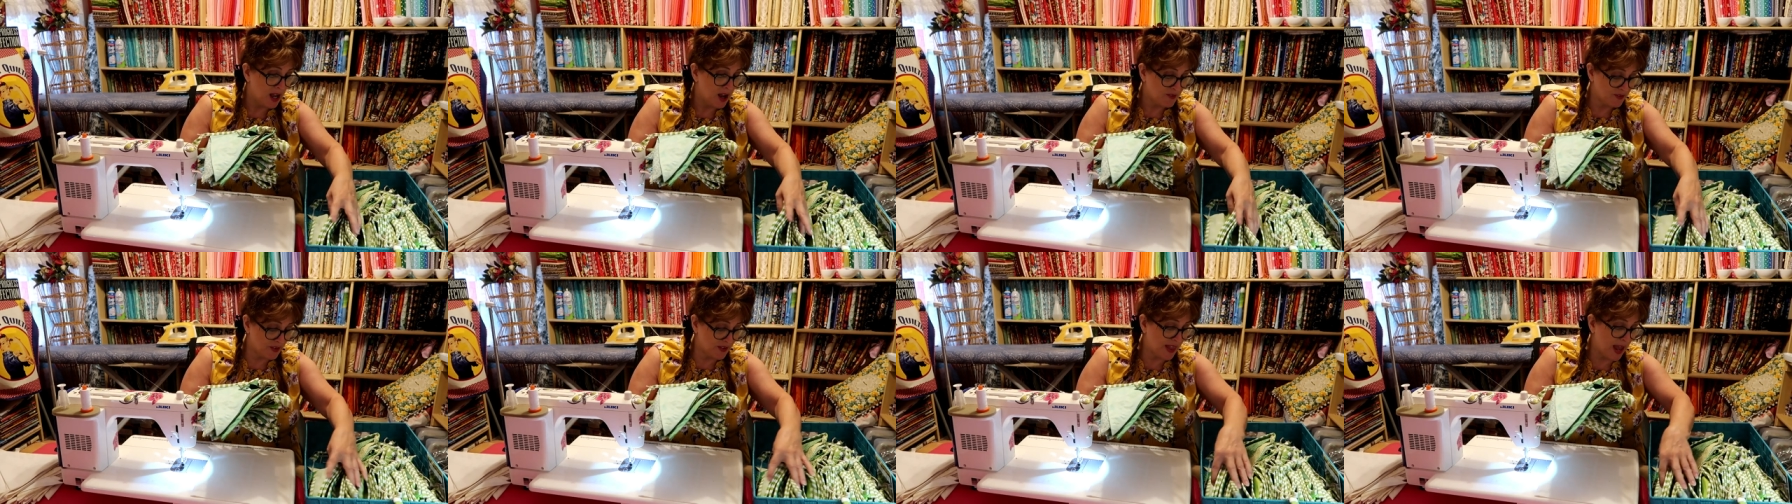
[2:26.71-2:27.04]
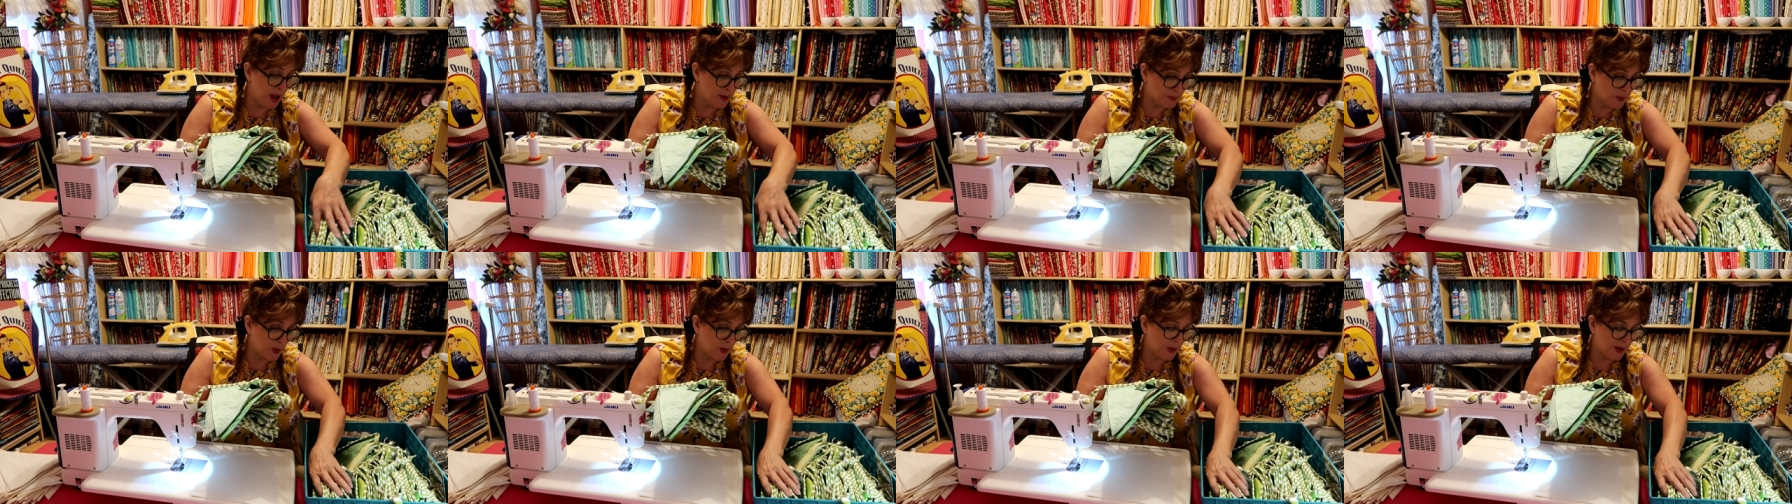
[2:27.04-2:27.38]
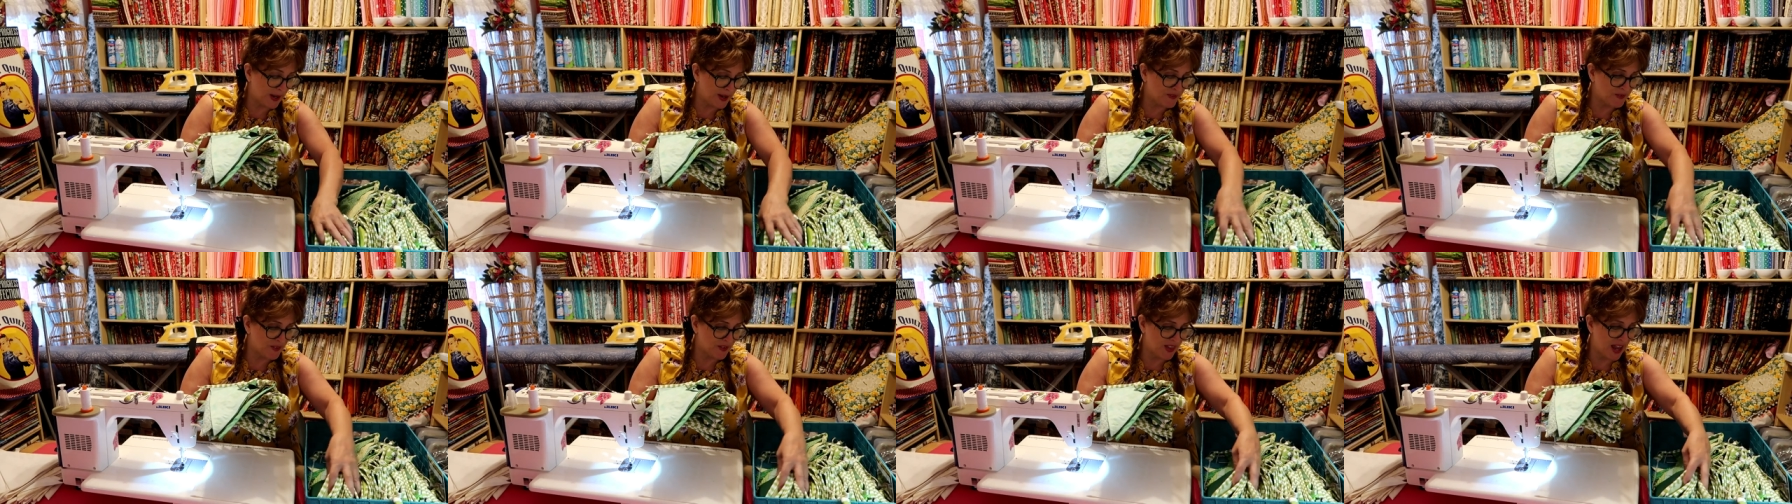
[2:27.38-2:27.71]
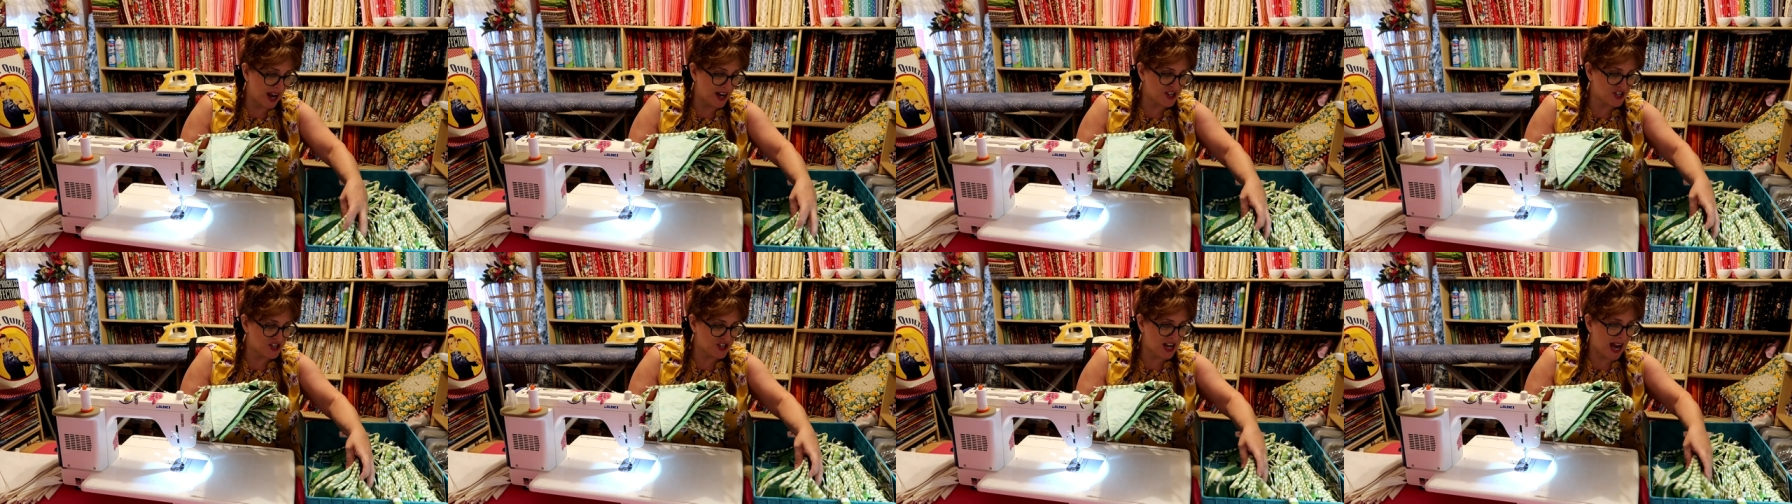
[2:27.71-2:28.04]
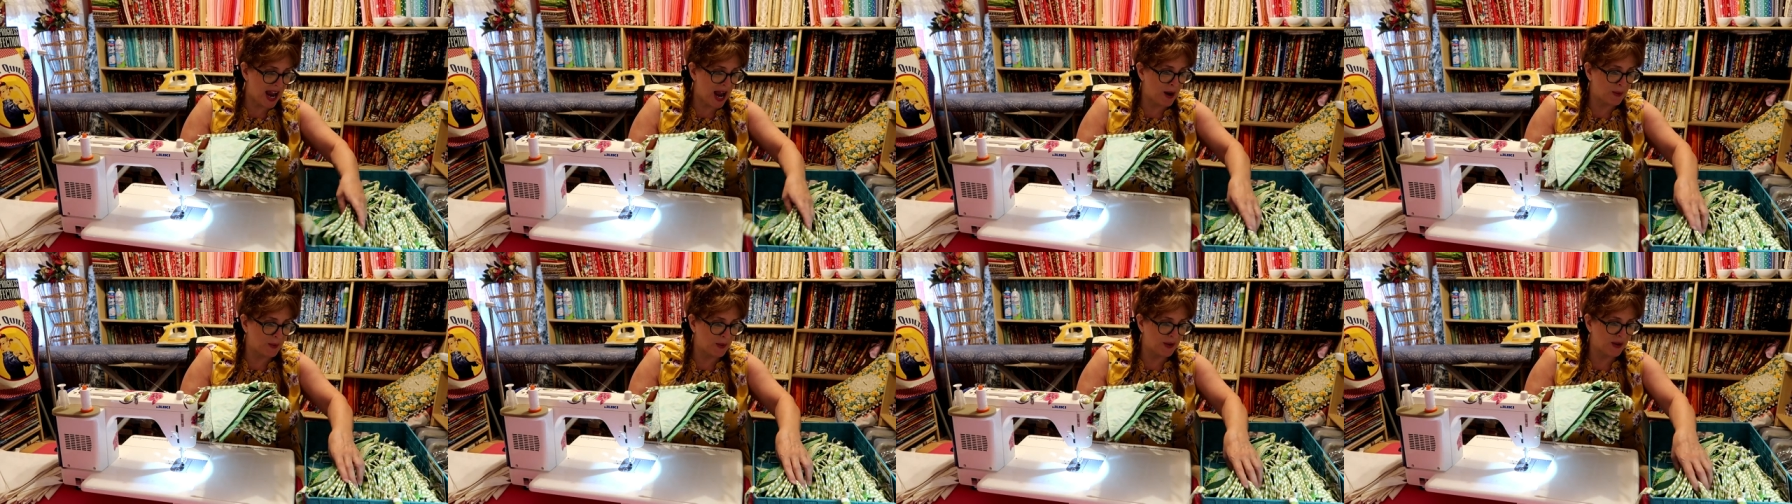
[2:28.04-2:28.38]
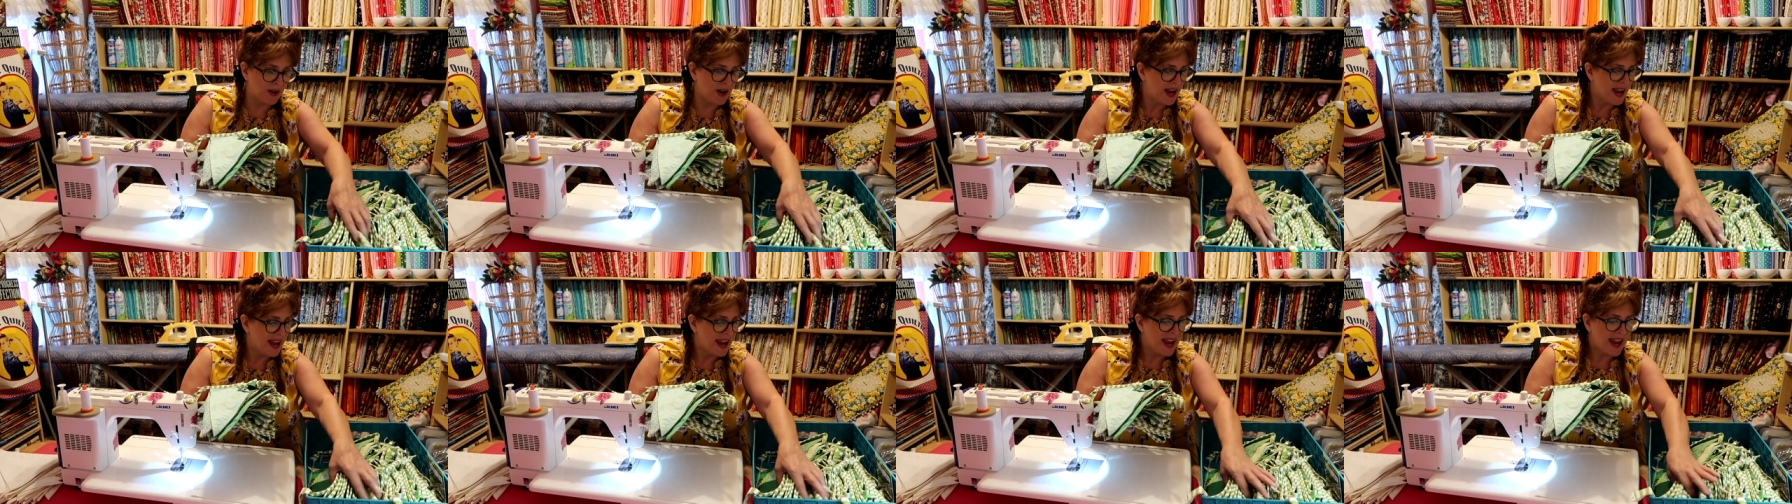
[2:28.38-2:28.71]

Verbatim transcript: for that party, for that shower.